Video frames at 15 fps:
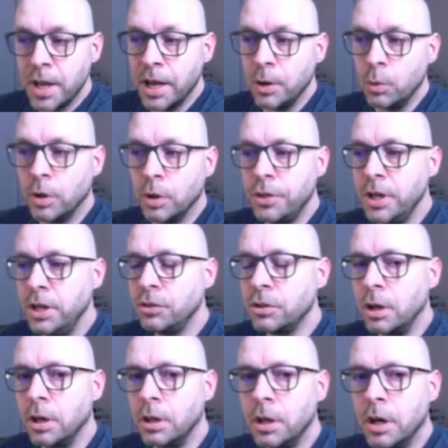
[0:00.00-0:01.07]
And what these
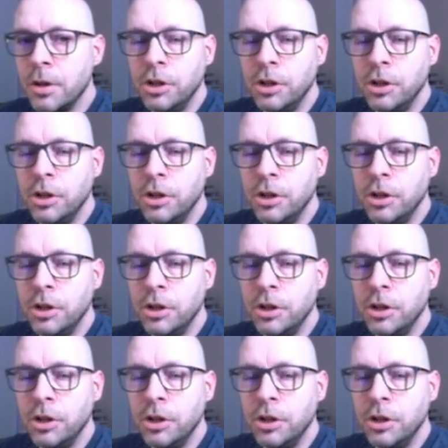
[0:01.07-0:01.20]
are the